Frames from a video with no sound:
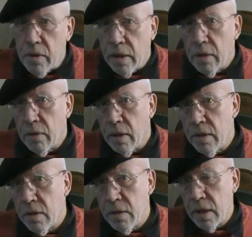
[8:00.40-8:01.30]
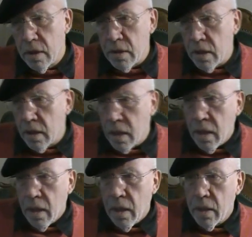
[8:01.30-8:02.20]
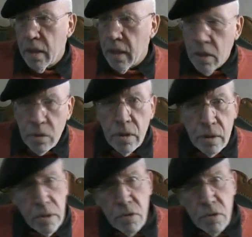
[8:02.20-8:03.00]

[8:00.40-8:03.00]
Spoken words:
thing. Okay, so they can take the chaotic